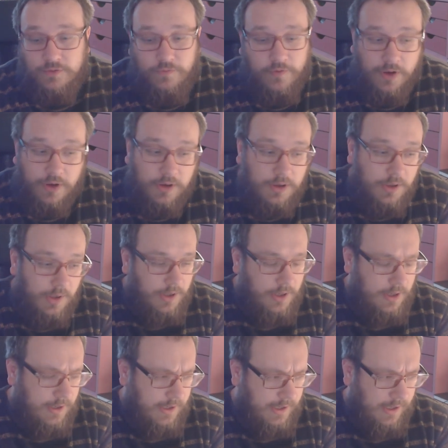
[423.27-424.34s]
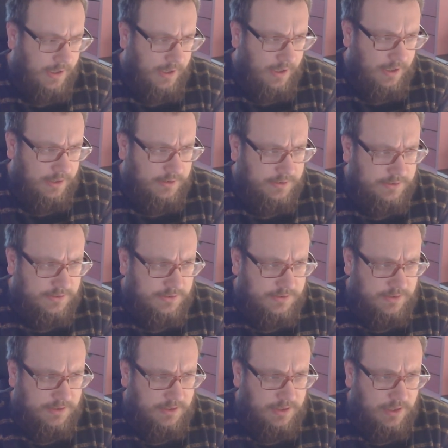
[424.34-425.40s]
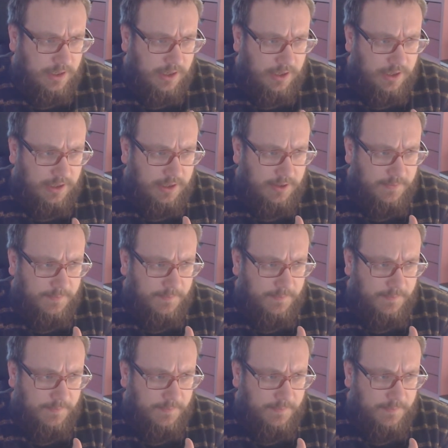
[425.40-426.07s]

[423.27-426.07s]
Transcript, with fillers: far. It's like,